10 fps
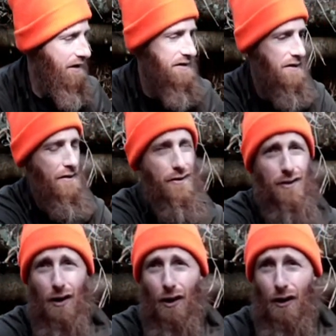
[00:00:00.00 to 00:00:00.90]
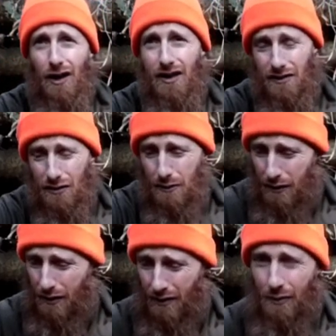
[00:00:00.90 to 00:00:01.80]
wilderness survival. They're all
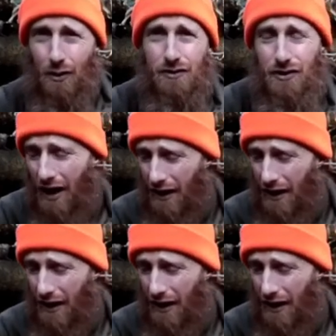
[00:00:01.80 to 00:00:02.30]
super bone